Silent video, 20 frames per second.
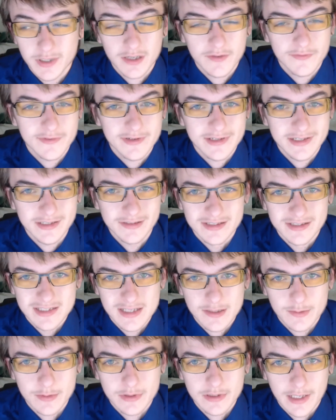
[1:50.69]
big of a deal
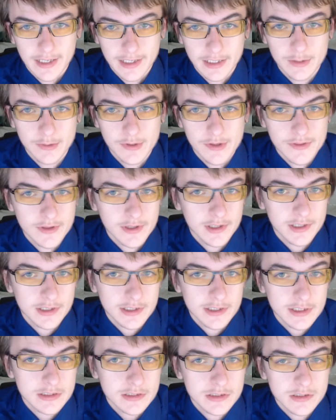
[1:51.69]
as they would like you to think
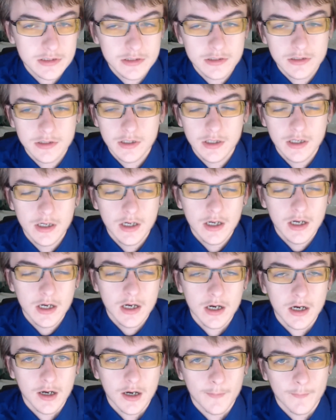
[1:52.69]
it is.
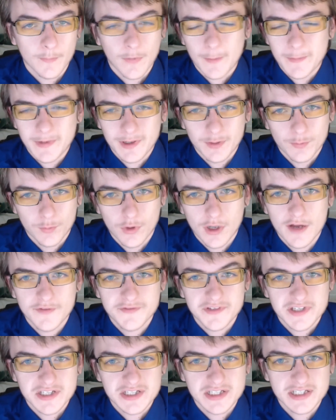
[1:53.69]
I mean, we'll
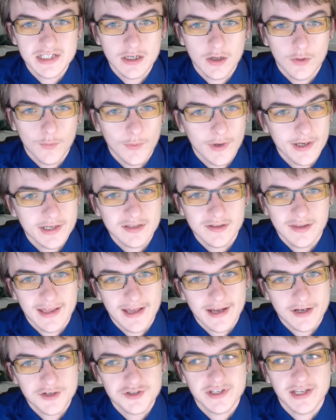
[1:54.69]
have to see. I'll wait till
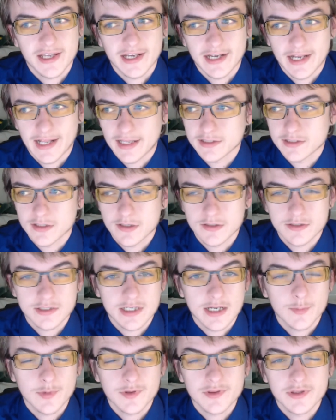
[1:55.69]
I actually get hands-on
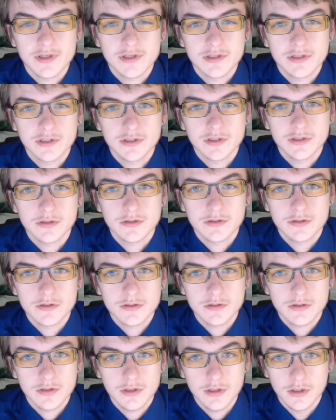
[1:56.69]
time with it to,
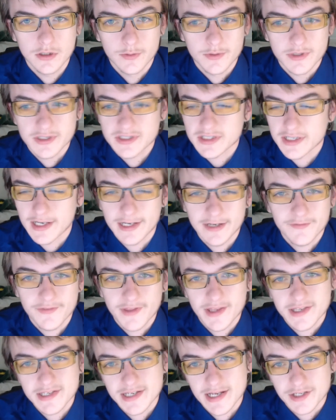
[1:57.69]
decide if
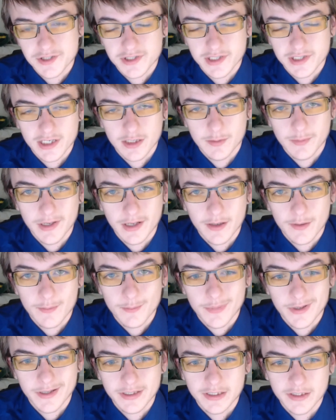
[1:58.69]
that's actually going to make a
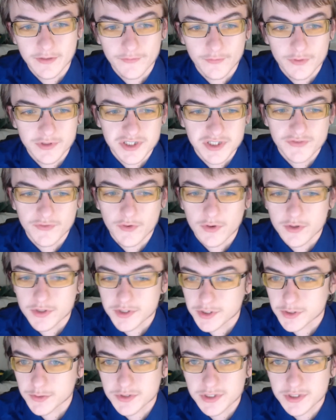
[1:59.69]
big difference as far as